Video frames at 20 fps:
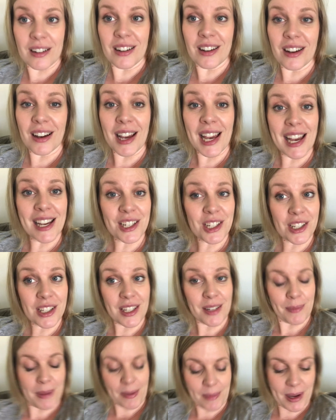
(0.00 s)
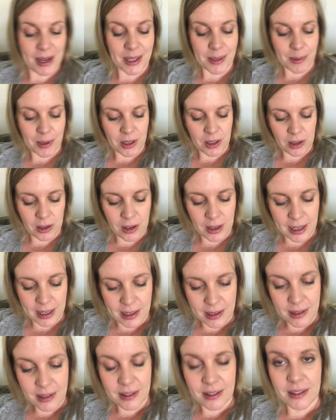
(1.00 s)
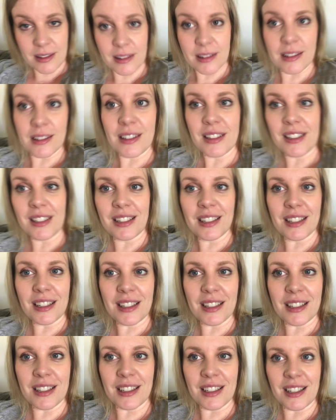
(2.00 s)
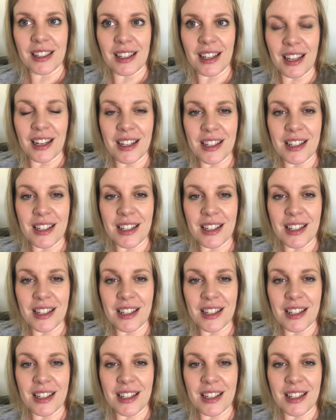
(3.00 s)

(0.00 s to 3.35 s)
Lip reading: actually met my husband online, and